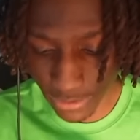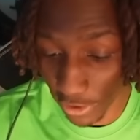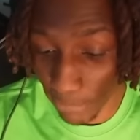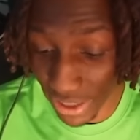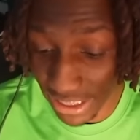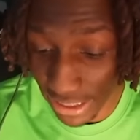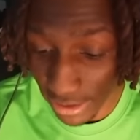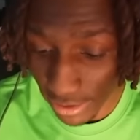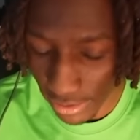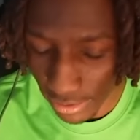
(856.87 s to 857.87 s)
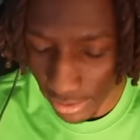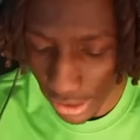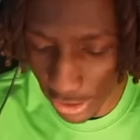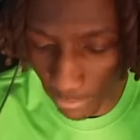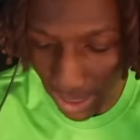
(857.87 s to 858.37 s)
They get into a back and
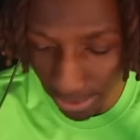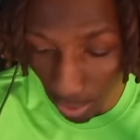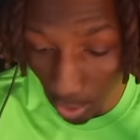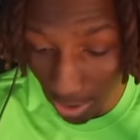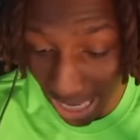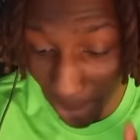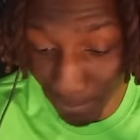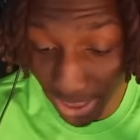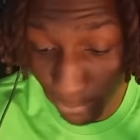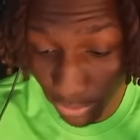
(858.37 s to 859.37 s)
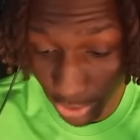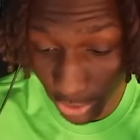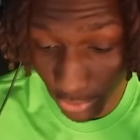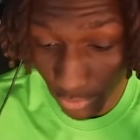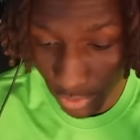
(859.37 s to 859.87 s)
forth about the way they're
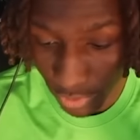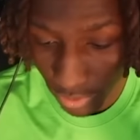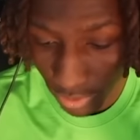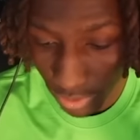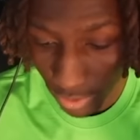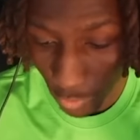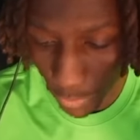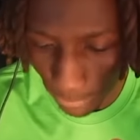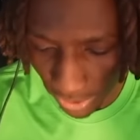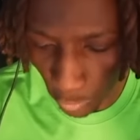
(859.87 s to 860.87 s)
talking to each other.